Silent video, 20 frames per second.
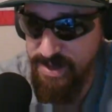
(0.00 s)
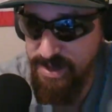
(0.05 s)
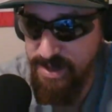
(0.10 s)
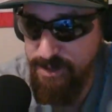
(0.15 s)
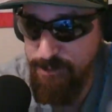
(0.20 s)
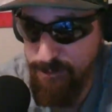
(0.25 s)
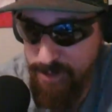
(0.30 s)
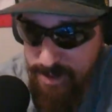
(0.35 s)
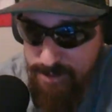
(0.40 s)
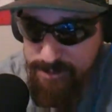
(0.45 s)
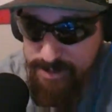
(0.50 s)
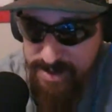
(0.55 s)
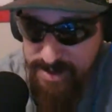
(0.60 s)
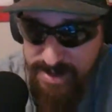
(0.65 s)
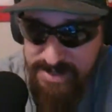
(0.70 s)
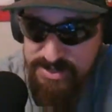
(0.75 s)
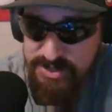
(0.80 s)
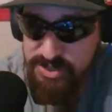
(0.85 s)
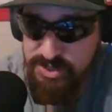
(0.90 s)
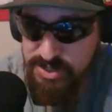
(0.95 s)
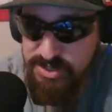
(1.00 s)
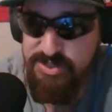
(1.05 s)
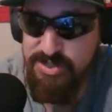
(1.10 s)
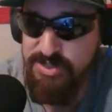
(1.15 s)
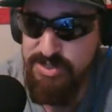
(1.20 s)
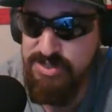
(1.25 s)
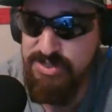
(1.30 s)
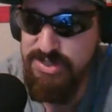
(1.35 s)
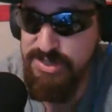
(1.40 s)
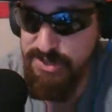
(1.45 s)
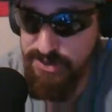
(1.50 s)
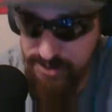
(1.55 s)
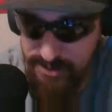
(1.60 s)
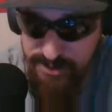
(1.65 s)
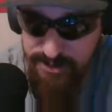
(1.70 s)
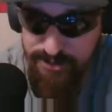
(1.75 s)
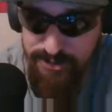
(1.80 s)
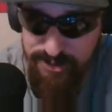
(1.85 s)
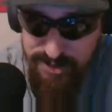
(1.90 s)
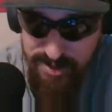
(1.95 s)
And maybe it's just a
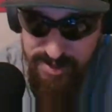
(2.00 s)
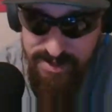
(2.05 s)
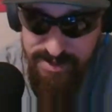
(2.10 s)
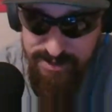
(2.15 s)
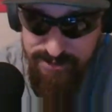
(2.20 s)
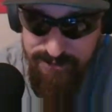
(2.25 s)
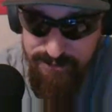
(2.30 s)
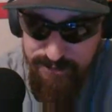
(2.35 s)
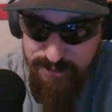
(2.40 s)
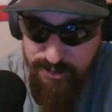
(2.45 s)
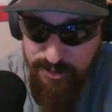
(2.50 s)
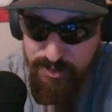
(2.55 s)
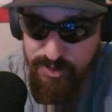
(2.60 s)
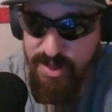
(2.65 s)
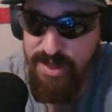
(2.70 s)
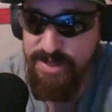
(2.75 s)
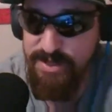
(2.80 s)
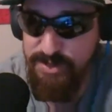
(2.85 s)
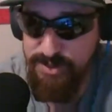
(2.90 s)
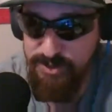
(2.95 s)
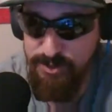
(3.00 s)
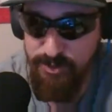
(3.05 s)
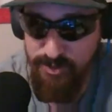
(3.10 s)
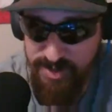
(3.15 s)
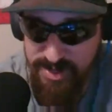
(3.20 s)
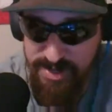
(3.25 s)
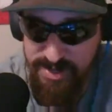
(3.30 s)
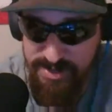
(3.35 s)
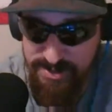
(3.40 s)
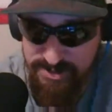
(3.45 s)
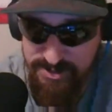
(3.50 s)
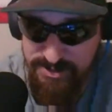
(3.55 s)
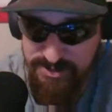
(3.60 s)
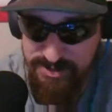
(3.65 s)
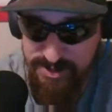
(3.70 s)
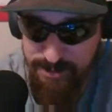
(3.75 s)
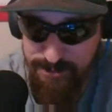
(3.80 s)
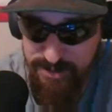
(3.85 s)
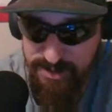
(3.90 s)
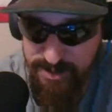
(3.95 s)
cereal thing for like little kids or
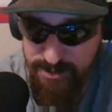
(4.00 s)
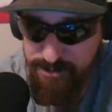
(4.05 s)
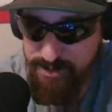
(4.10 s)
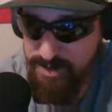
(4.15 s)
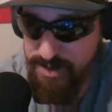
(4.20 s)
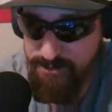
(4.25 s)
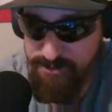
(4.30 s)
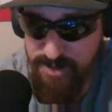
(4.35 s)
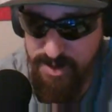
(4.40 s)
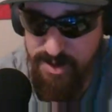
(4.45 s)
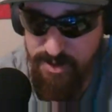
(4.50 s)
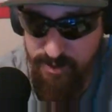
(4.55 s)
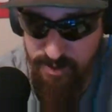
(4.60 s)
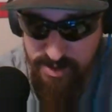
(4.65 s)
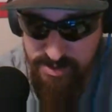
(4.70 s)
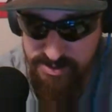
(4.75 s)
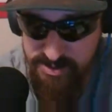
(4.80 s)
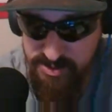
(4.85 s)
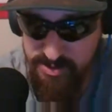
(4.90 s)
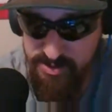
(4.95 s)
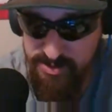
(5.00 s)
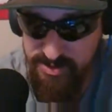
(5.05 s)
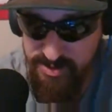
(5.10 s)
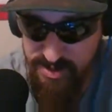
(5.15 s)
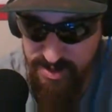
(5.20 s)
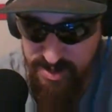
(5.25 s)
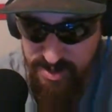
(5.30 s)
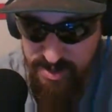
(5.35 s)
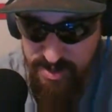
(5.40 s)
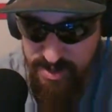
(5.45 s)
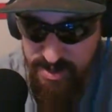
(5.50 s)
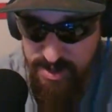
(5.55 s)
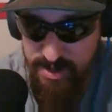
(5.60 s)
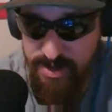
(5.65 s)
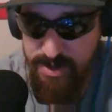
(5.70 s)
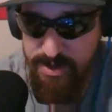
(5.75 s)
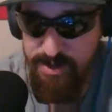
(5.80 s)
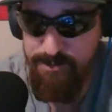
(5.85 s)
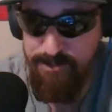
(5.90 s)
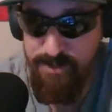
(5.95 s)
something, but I'm not quite sure.
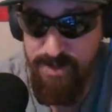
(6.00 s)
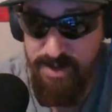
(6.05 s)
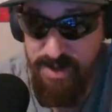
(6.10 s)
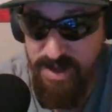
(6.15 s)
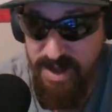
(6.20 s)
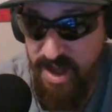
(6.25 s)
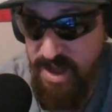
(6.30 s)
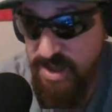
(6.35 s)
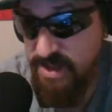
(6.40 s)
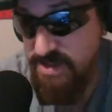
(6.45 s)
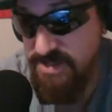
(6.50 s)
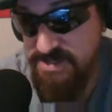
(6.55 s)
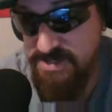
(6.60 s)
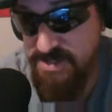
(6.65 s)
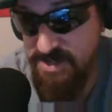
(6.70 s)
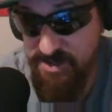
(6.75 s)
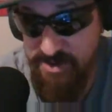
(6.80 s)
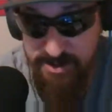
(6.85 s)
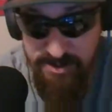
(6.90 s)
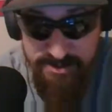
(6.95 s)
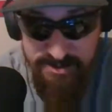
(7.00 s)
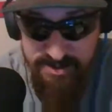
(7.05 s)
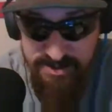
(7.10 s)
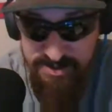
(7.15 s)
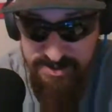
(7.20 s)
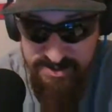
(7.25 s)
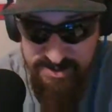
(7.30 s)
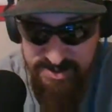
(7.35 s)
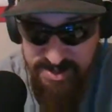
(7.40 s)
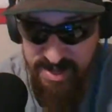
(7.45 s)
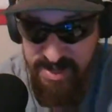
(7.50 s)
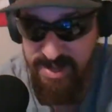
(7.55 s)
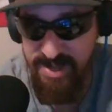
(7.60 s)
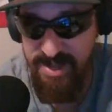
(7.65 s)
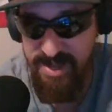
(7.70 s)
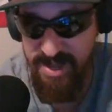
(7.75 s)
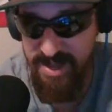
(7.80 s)
I eat cereal to this day.